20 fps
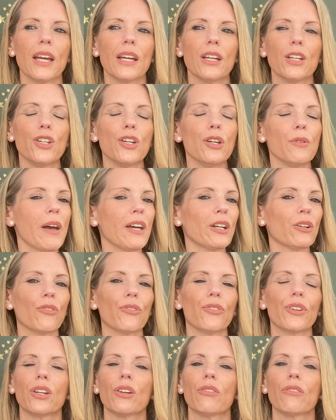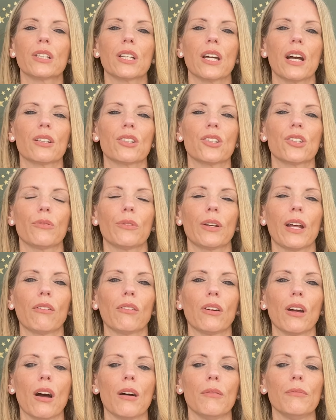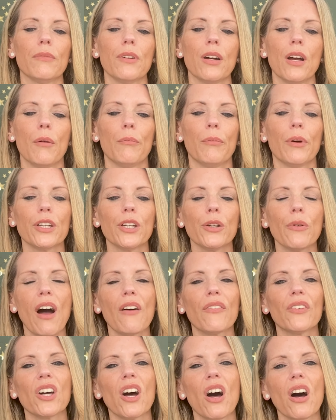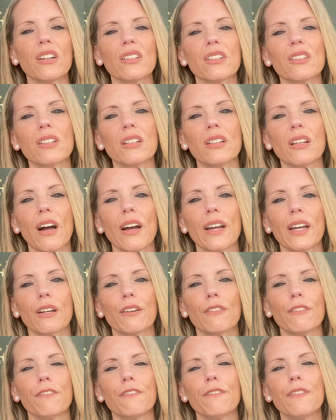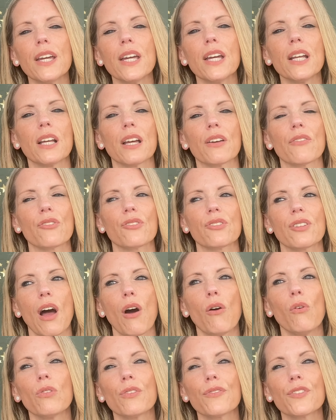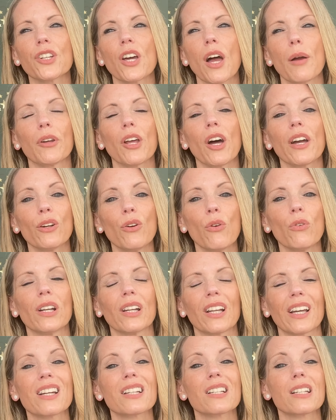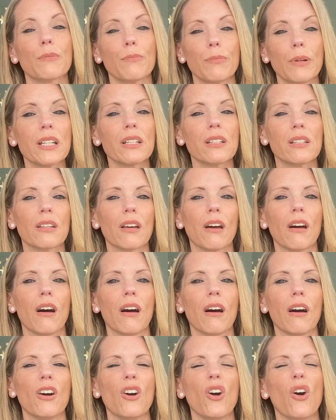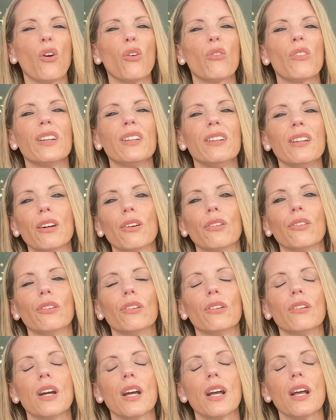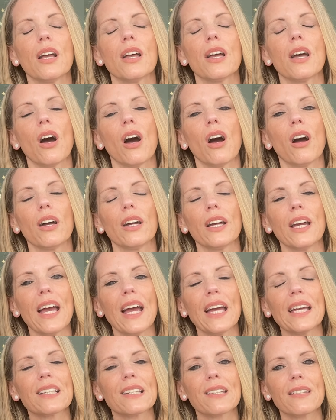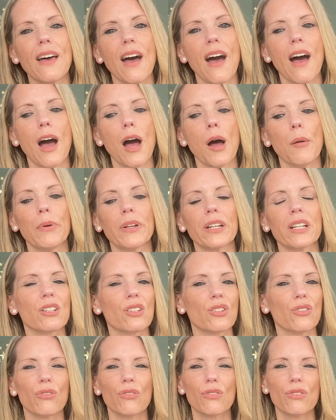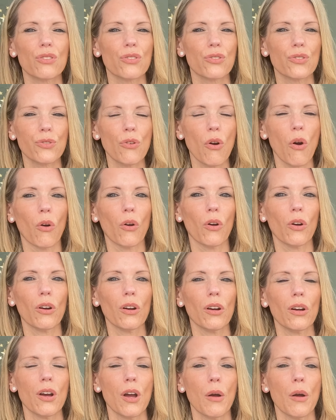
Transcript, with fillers: you may not think you're attached to an outcome, but you have an underlying feeling that's there all of the time, and I call it like a splinter or a niggle. It's there, but it's not strong.